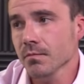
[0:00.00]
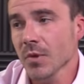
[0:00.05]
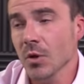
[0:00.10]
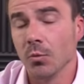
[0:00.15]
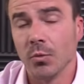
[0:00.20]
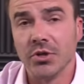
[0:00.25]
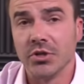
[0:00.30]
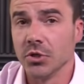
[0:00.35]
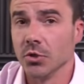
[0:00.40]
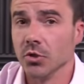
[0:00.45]

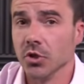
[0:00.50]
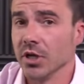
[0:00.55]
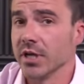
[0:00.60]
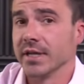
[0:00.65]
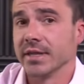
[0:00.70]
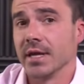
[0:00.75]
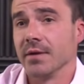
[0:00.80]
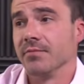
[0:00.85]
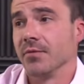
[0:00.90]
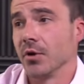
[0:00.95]
We do look
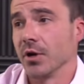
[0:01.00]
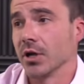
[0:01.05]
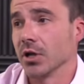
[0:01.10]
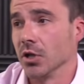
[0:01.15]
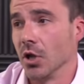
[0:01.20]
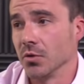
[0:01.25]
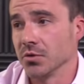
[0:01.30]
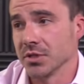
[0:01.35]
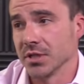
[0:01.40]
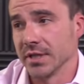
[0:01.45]
at them very
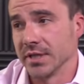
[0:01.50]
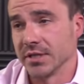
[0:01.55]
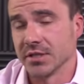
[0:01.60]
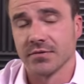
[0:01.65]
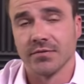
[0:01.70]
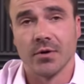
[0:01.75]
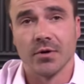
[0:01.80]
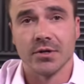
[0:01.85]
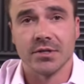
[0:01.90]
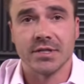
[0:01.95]
closely as
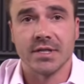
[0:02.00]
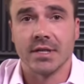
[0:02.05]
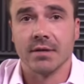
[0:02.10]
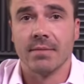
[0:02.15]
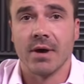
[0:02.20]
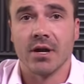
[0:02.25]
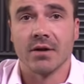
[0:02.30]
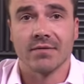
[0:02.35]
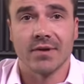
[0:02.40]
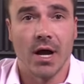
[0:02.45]
far as the
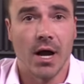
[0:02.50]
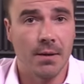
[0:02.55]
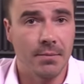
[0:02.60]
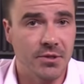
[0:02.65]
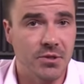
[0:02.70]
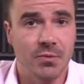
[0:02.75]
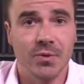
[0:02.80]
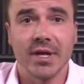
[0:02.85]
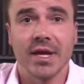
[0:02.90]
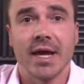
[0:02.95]
amount of
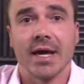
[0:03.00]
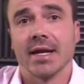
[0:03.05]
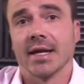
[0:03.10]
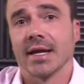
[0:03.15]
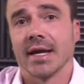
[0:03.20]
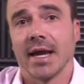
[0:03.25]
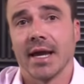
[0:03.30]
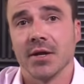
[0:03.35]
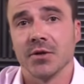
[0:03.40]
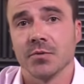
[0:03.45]
comments we get,
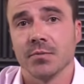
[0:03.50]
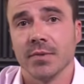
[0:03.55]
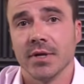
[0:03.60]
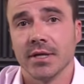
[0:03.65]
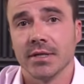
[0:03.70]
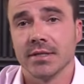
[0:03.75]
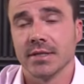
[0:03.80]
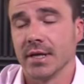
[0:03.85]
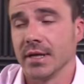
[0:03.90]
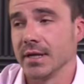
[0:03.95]

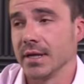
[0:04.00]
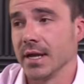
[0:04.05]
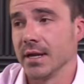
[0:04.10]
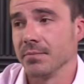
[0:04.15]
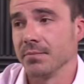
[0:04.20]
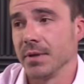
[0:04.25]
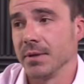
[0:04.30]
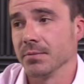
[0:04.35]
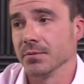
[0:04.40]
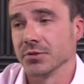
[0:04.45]
engagement, and,
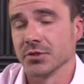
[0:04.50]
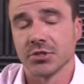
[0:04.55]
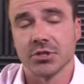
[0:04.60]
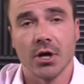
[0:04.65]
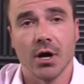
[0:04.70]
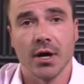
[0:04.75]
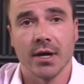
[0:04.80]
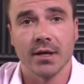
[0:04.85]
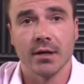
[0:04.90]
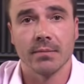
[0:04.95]
and people just
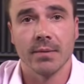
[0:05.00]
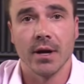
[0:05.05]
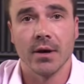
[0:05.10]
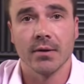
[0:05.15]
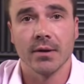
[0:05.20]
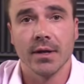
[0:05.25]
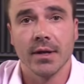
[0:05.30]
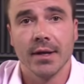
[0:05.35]
talking about